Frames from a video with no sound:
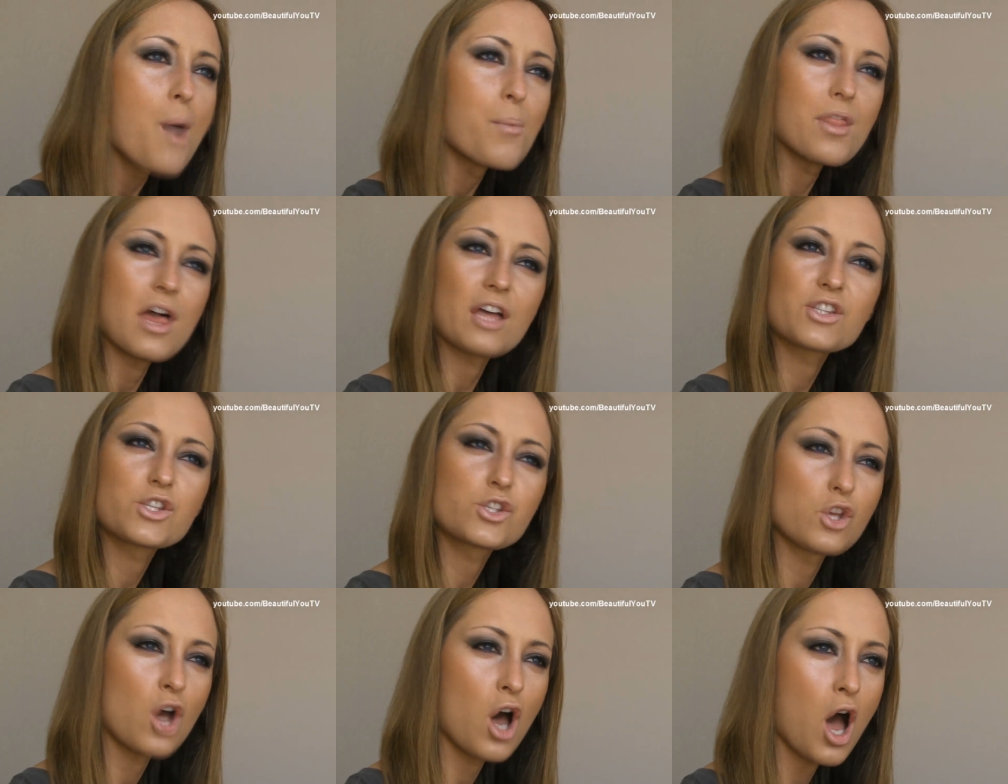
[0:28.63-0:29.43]
But
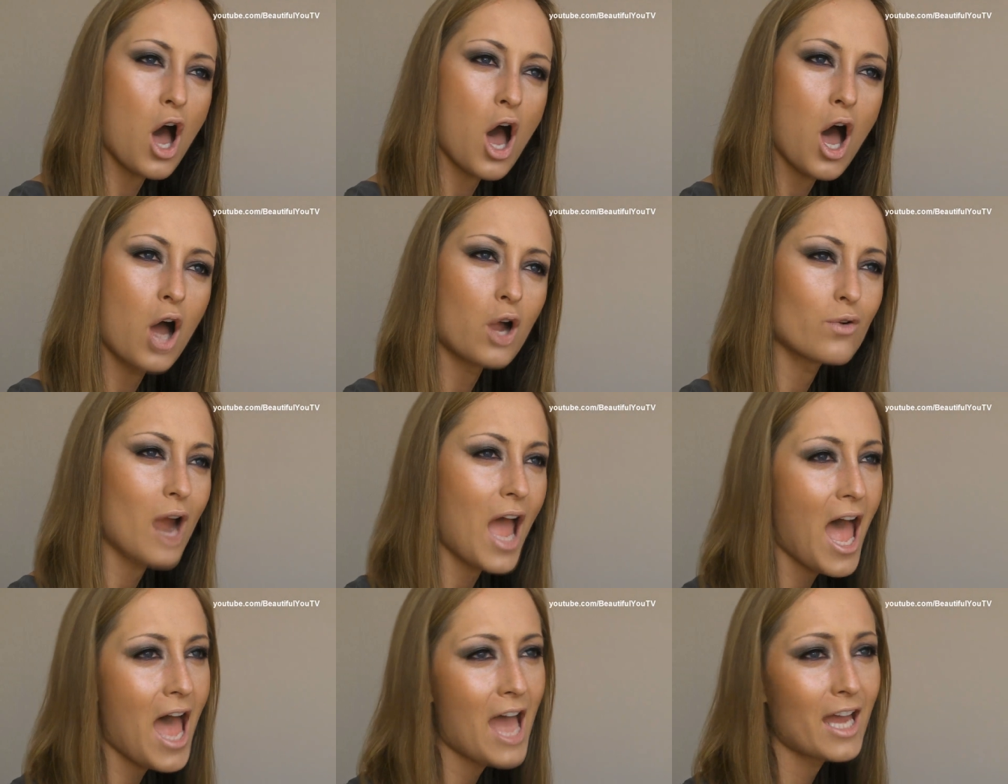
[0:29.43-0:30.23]
that's
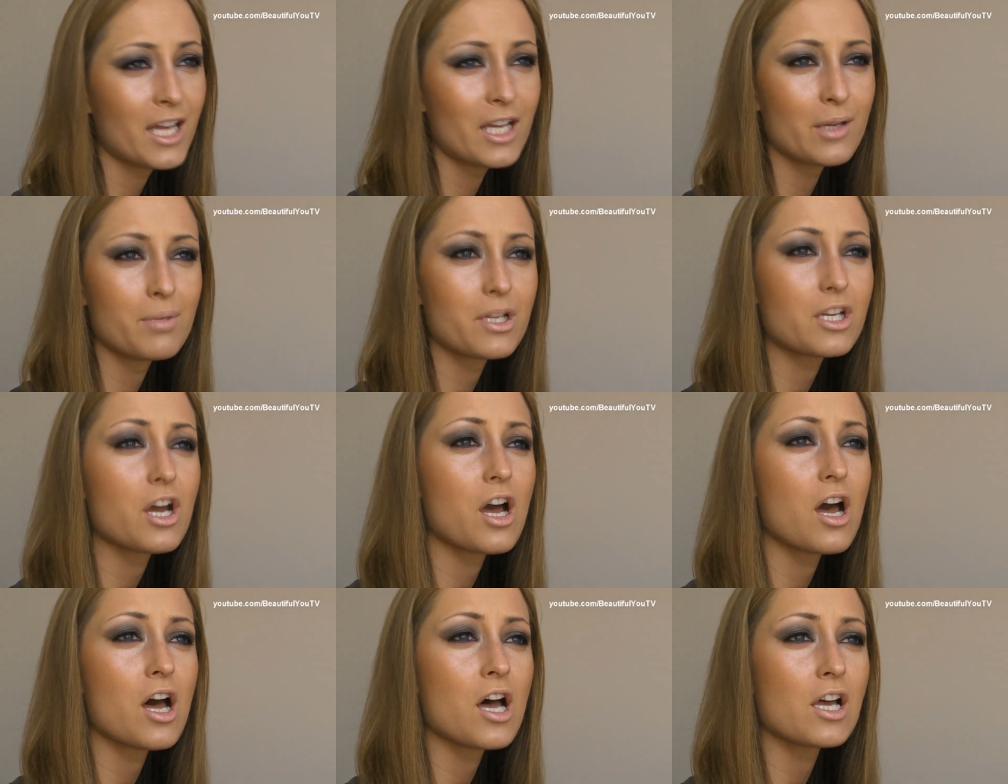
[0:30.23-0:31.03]
alright
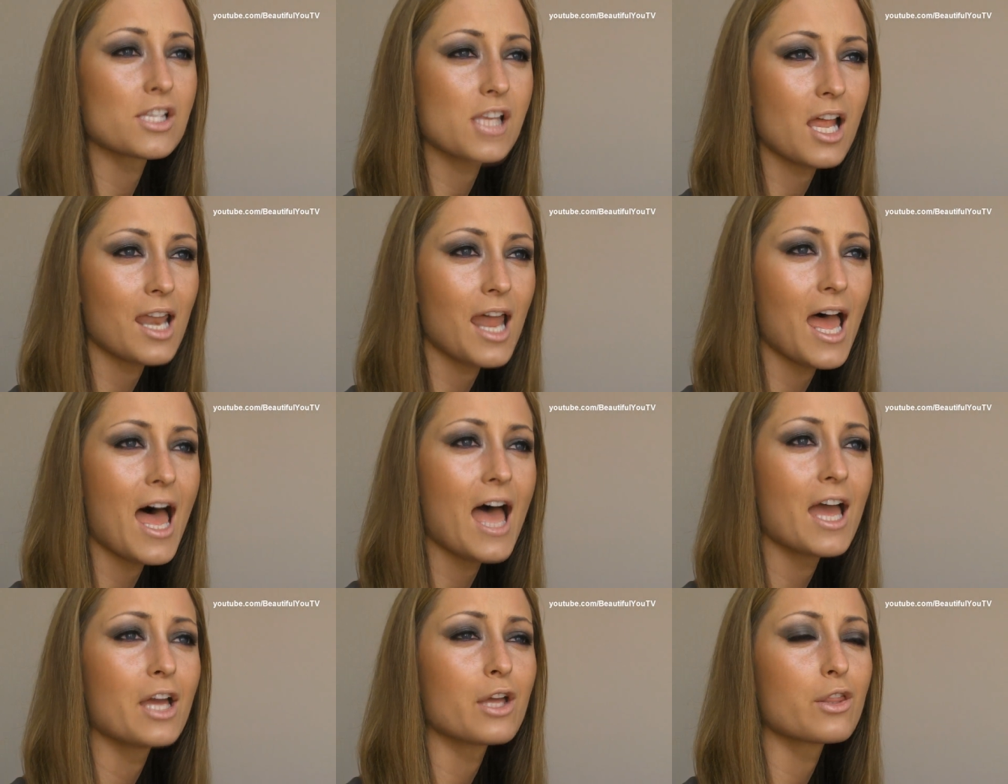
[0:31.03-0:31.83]
because
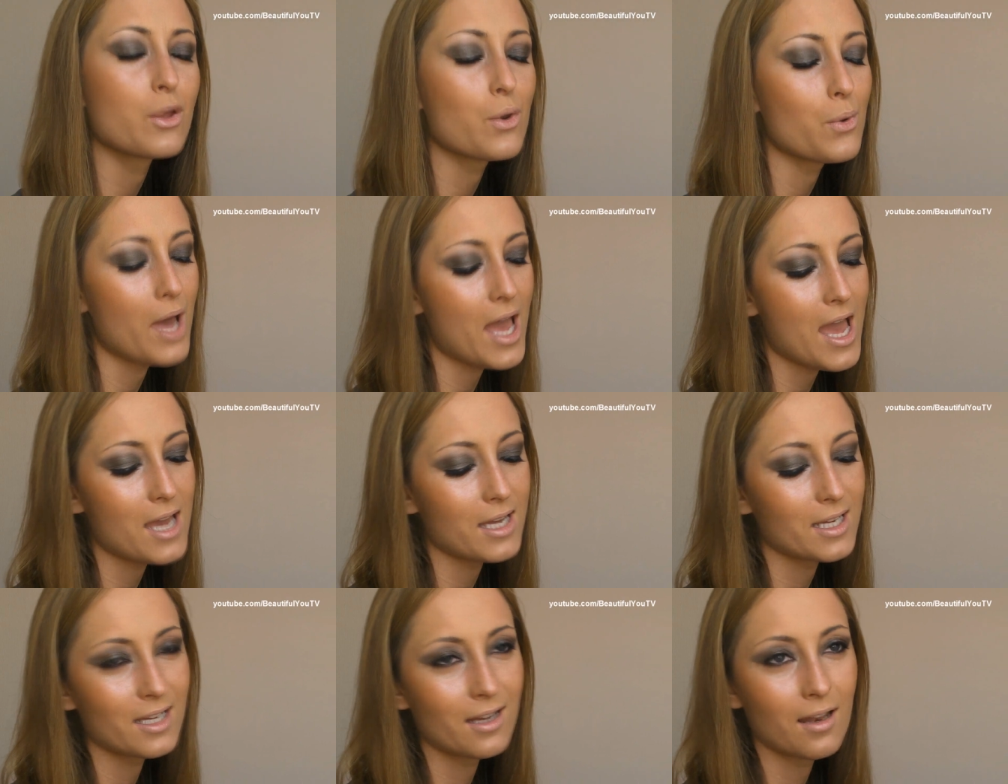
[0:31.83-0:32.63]
I like the
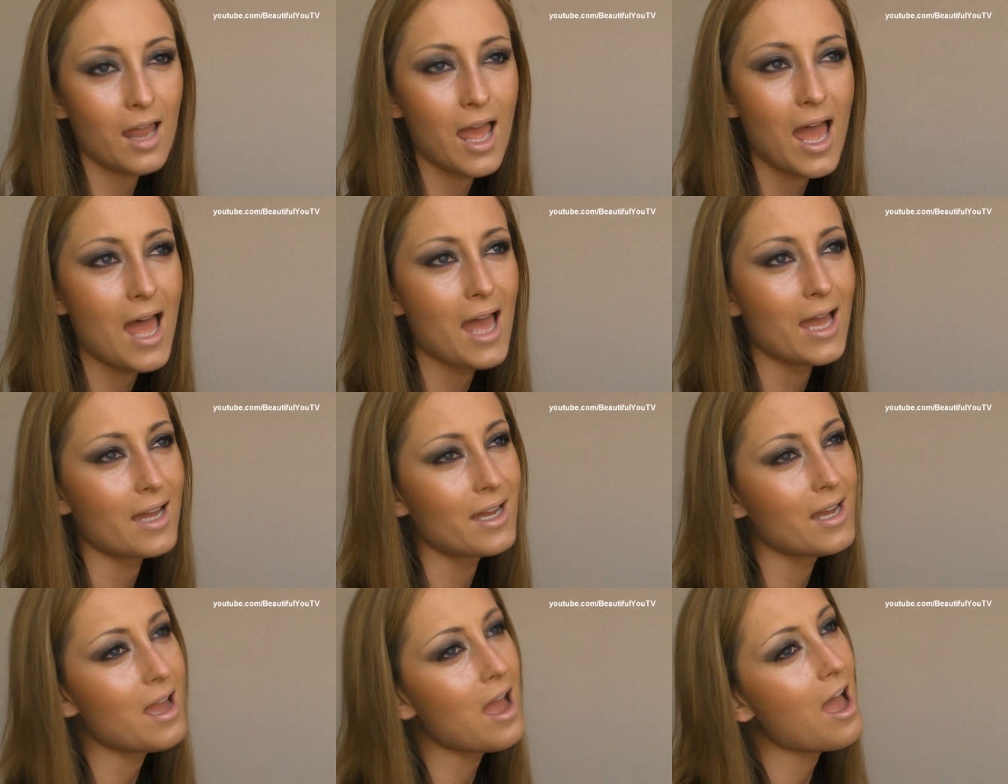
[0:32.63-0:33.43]
way you
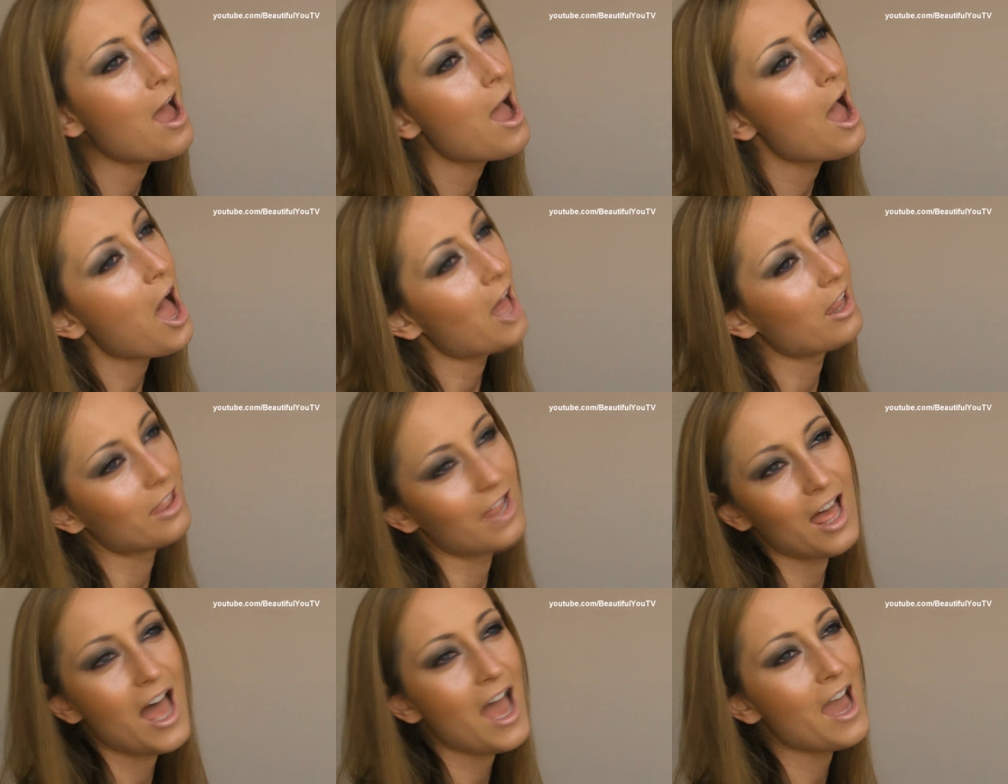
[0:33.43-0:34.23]
lie I
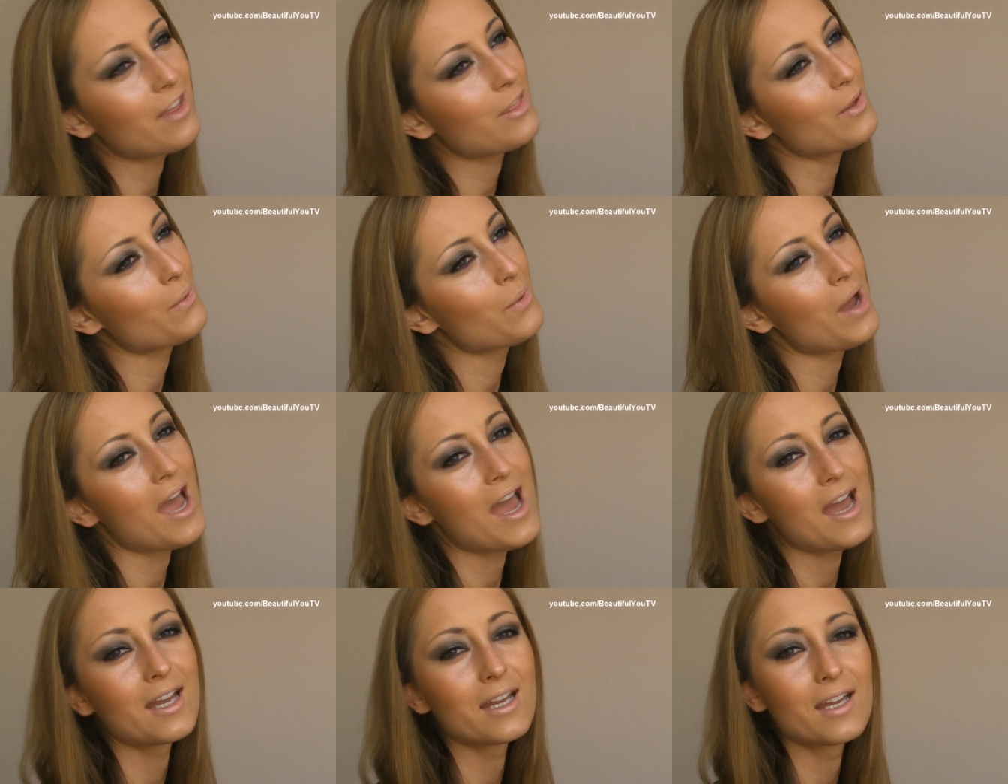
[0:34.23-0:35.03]
like the
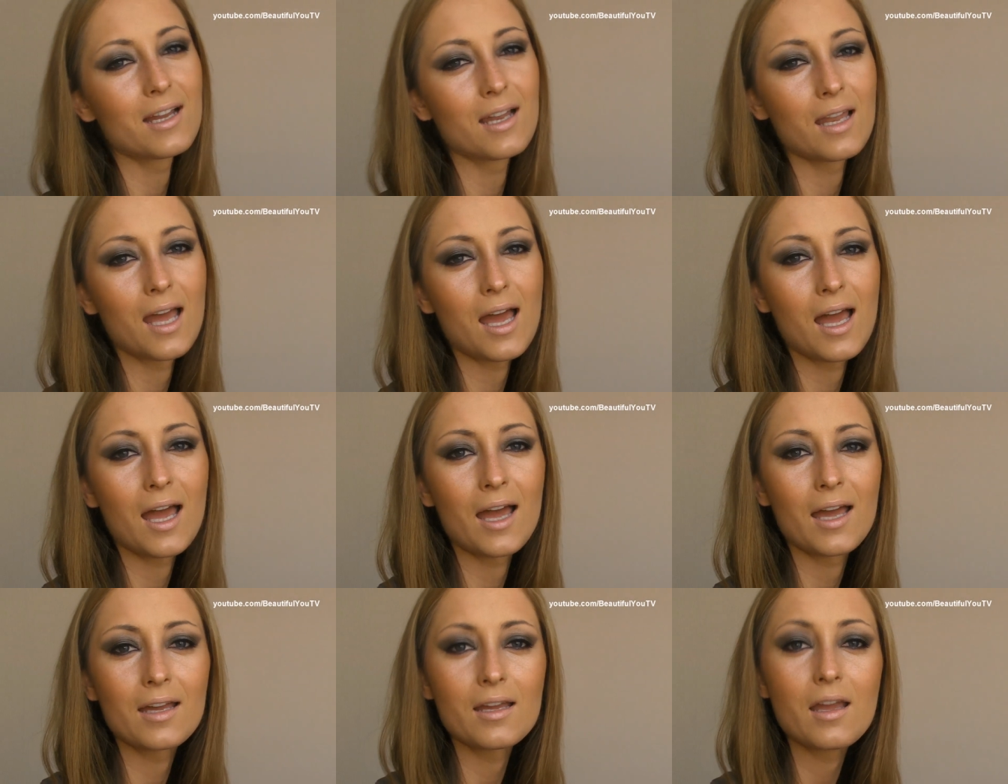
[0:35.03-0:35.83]
way you
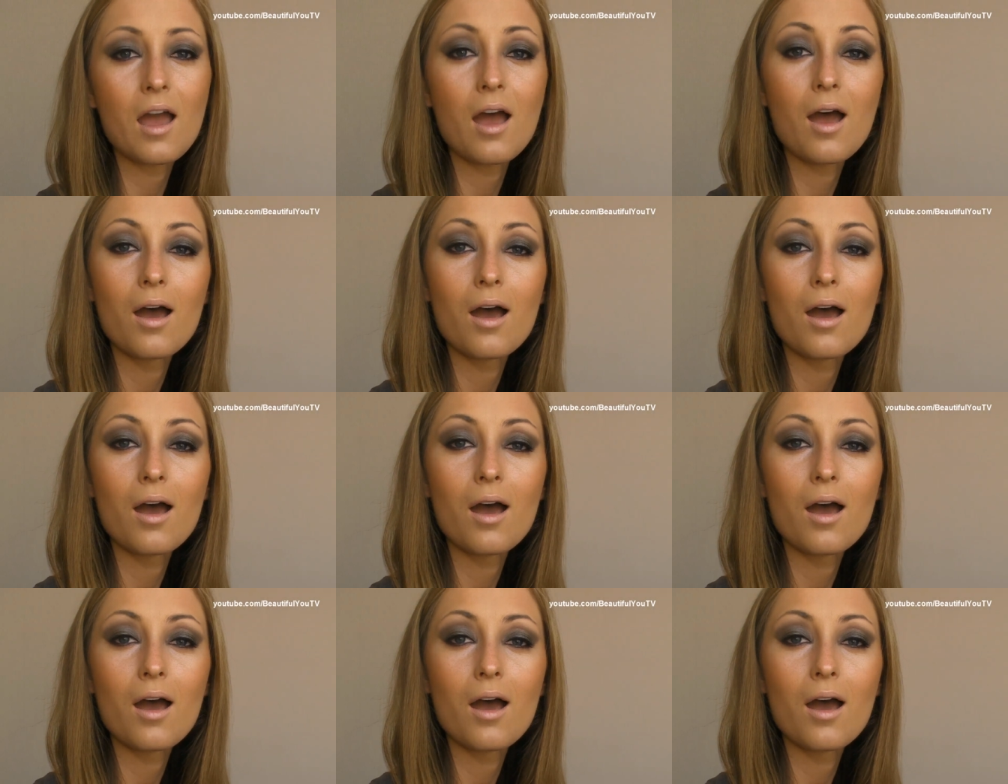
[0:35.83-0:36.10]
lie